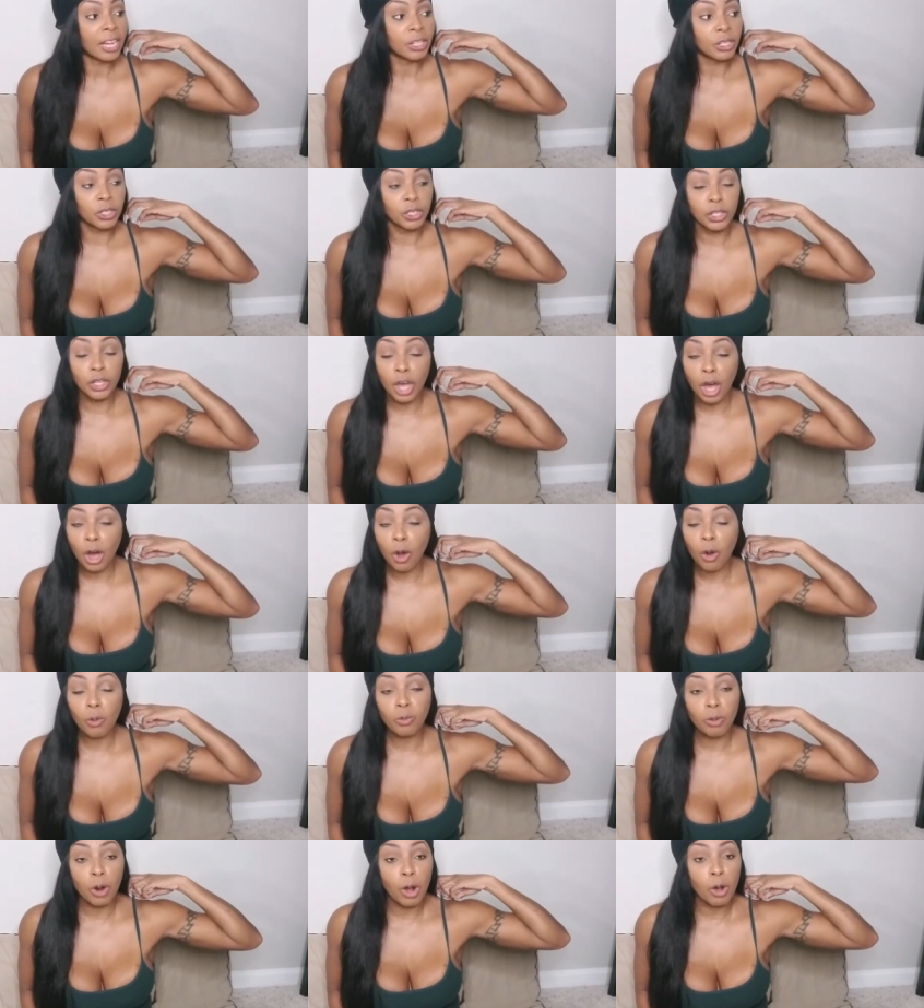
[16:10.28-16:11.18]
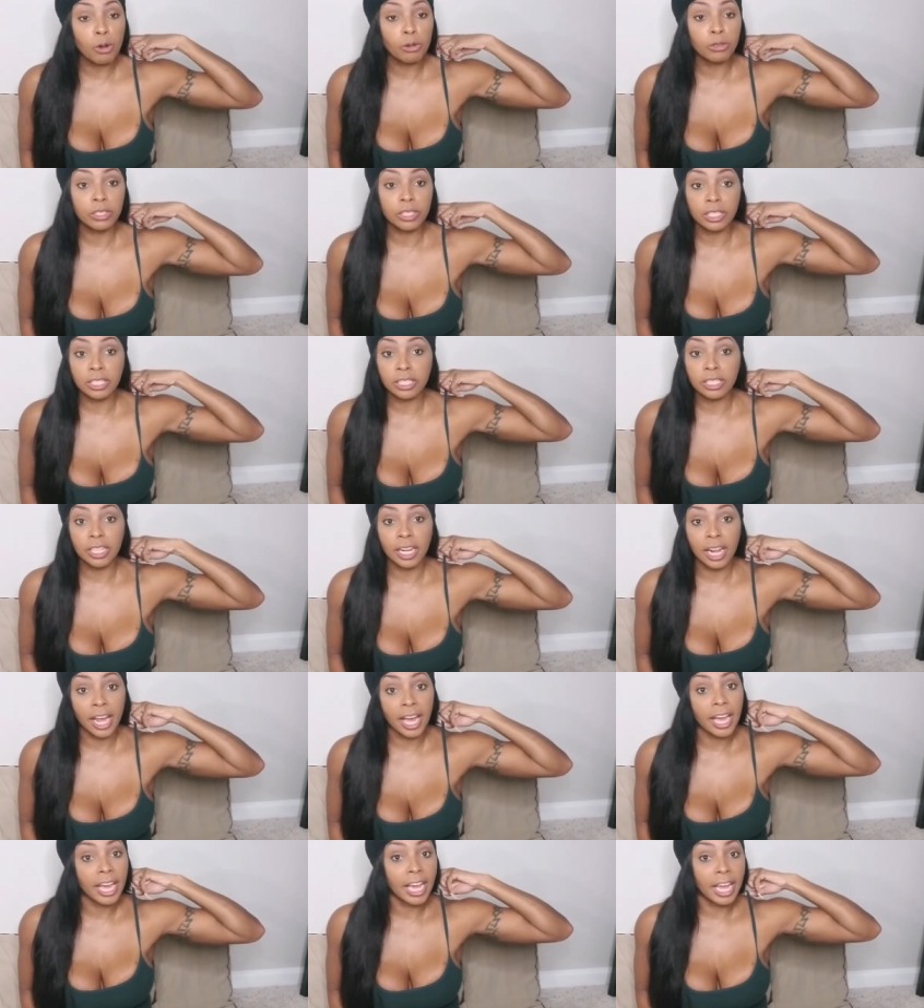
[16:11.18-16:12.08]
No roses did
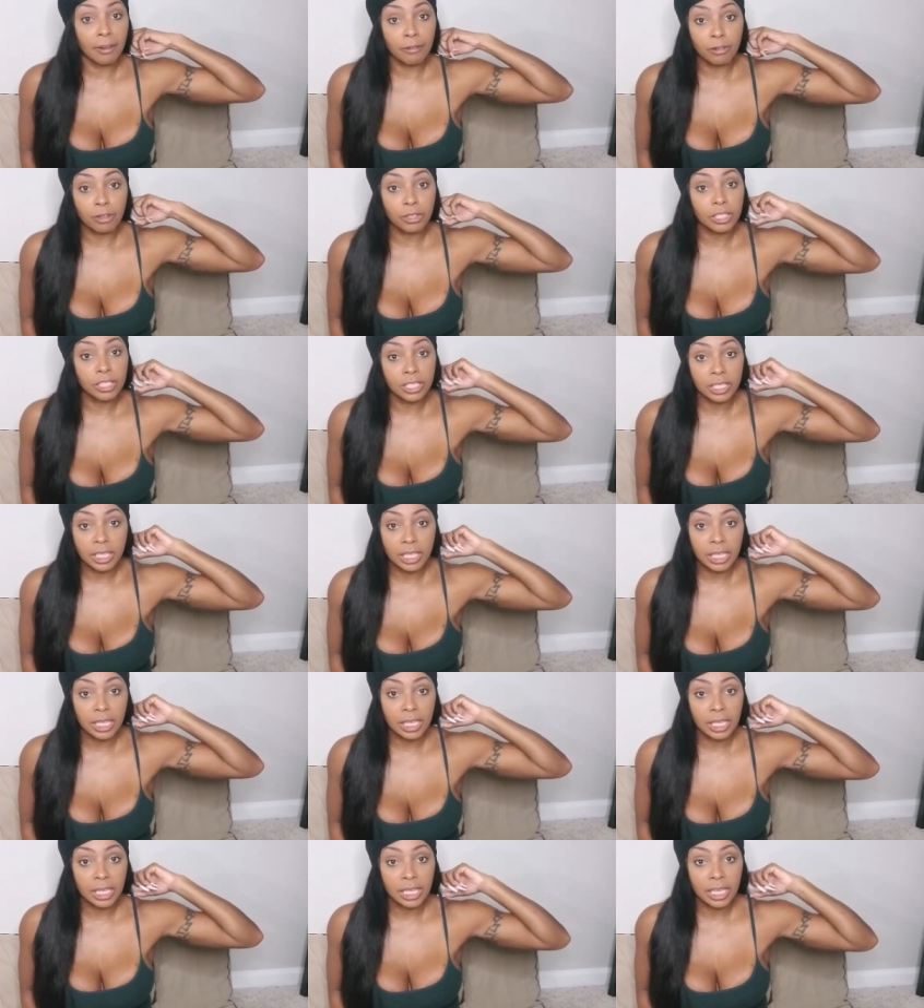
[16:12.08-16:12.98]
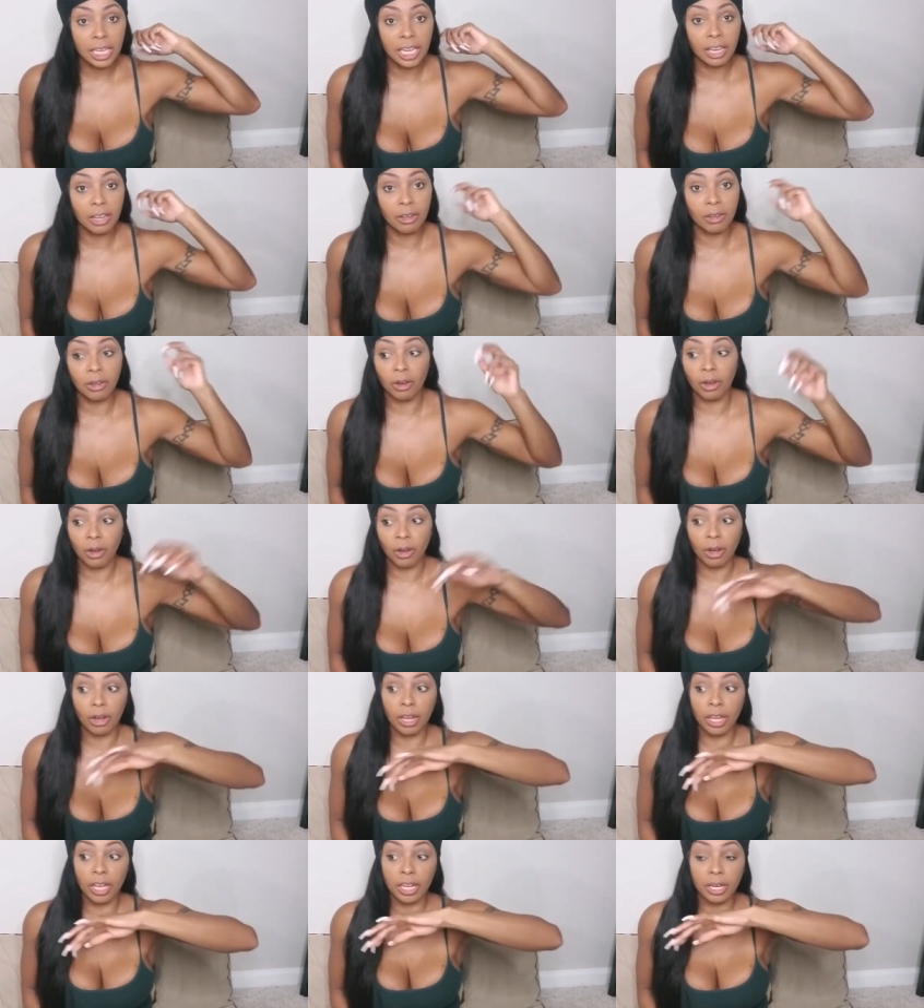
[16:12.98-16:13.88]
I ever see
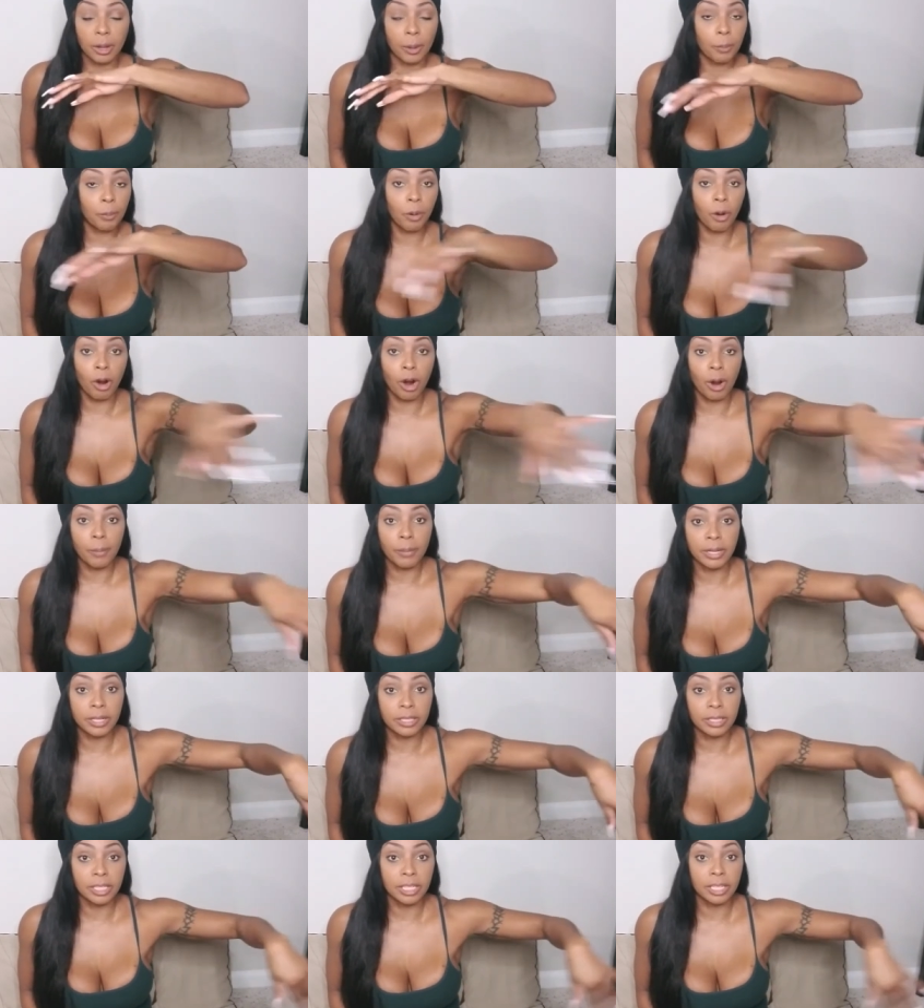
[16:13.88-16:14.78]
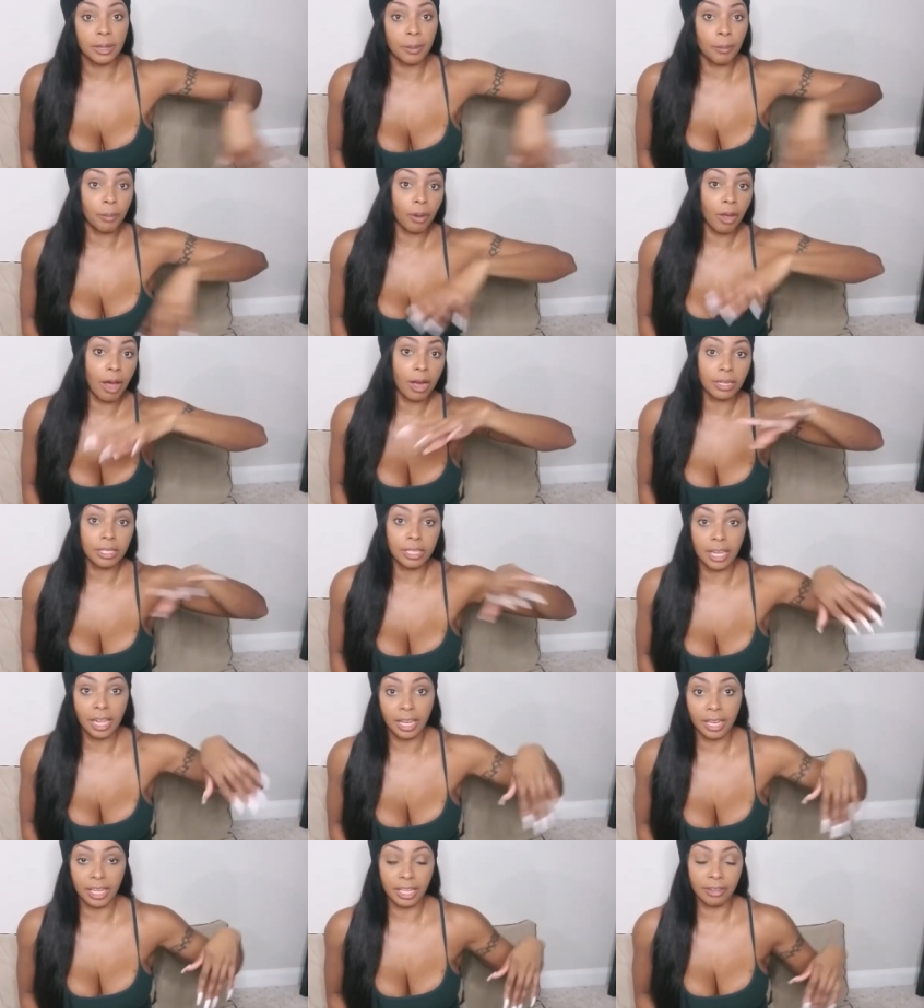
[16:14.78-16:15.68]
uh, in the apartments in the block
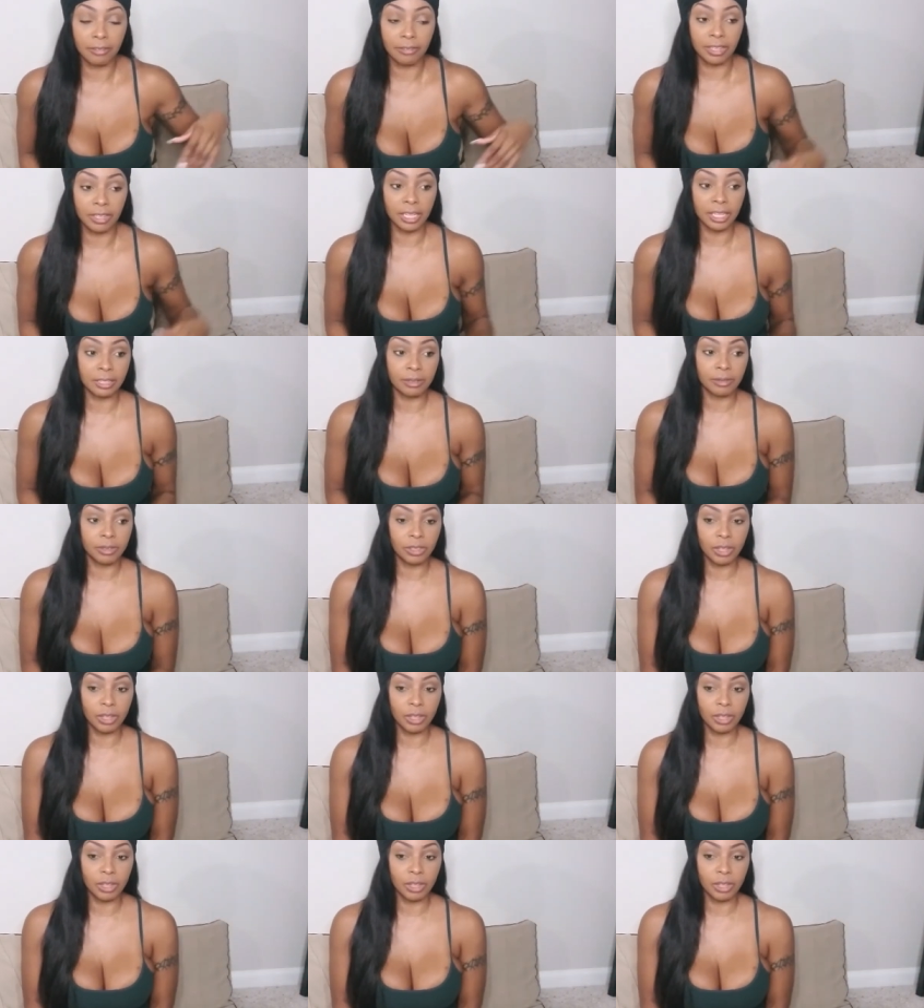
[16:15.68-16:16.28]
that I lived in.